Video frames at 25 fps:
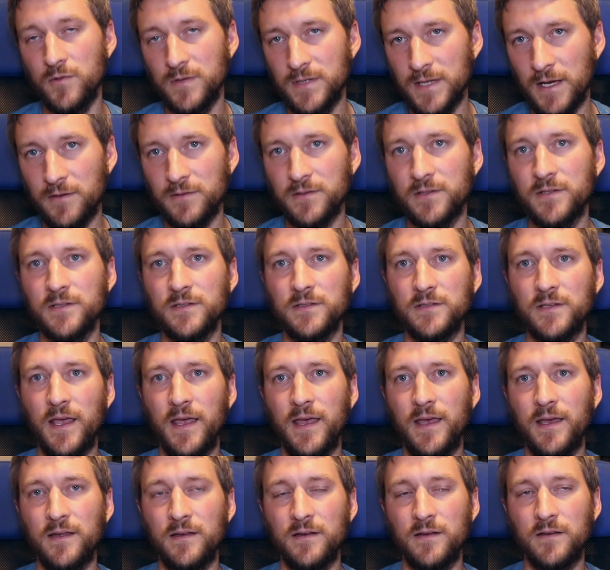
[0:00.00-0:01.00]
deltas
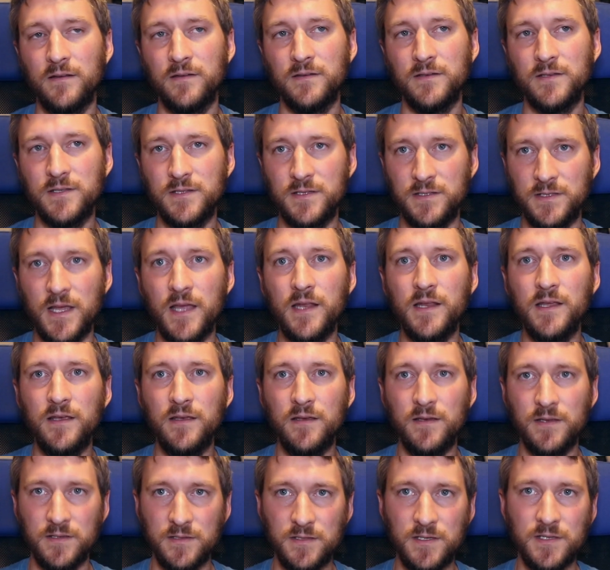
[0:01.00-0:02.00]
and steady,
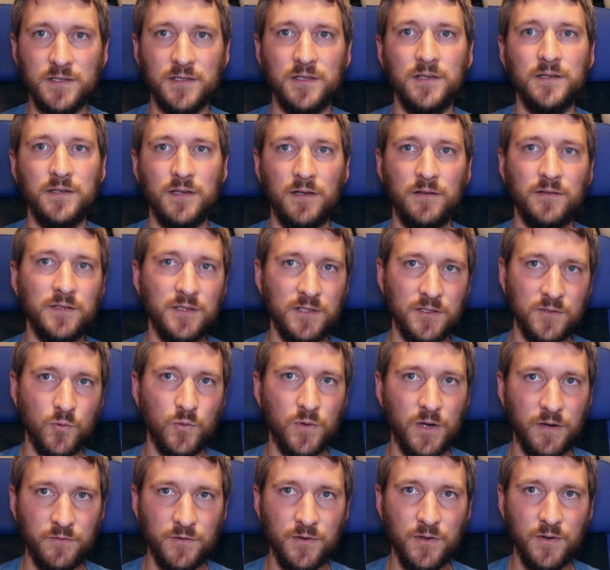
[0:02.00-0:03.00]
consistent deltas
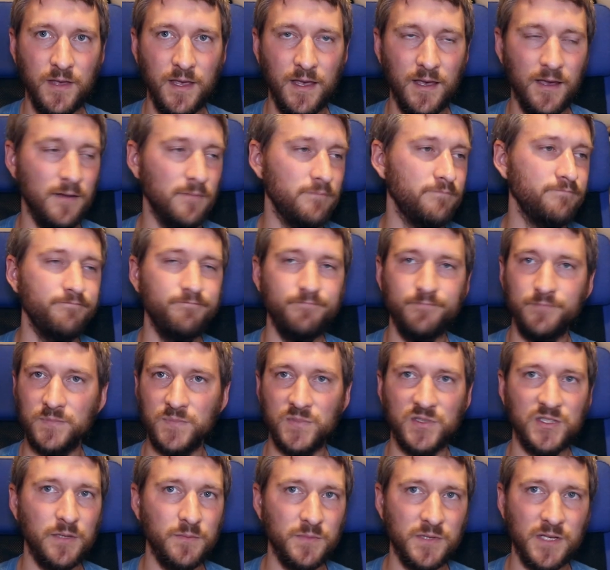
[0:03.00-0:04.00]
whenever you can.
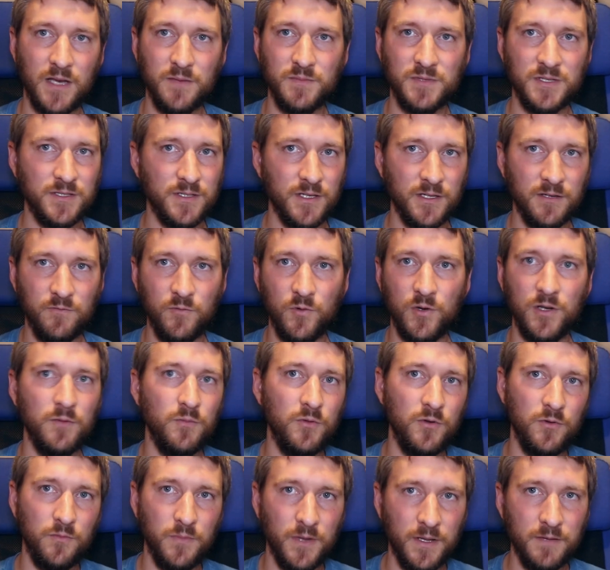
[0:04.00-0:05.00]
Sometimes it's
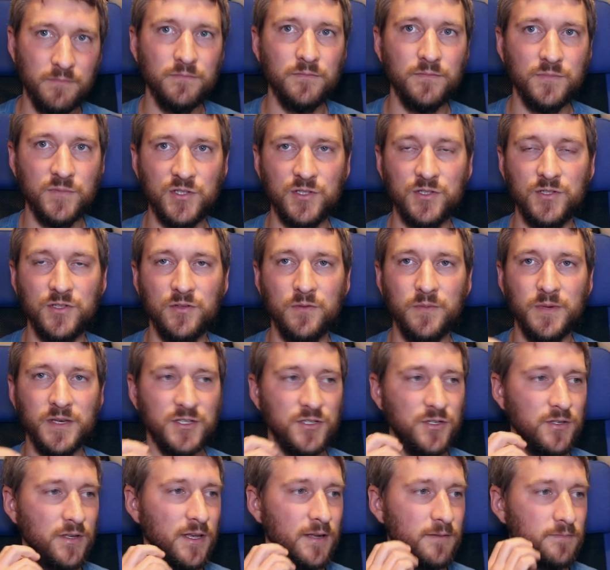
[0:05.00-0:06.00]
unavoidable, but just do the
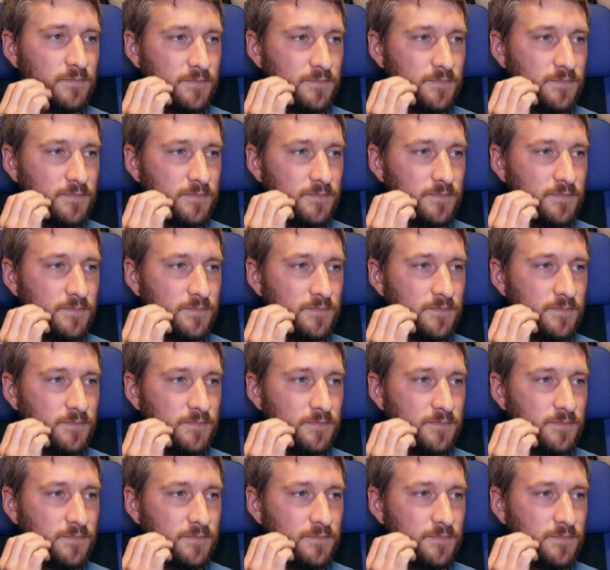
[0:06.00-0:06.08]
best you can.